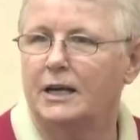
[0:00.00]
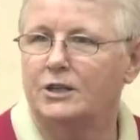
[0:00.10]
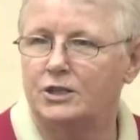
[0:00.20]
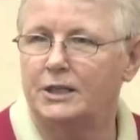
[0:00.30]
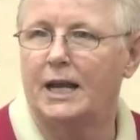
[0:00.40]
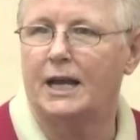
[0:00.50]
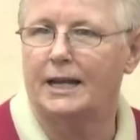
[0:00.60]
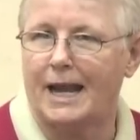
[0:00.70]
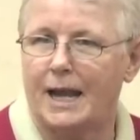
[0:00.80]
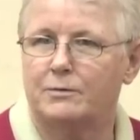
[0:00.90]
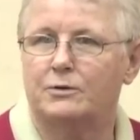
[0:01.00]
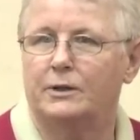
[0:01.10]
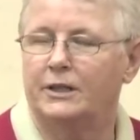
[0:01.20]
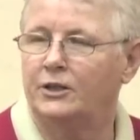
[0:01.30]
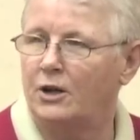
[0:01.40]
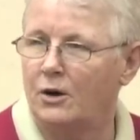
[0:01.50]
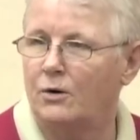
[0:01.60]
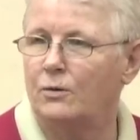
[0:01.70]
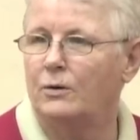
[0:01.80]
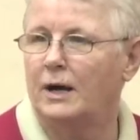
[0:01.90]
she had absolutely
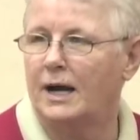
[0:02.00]
no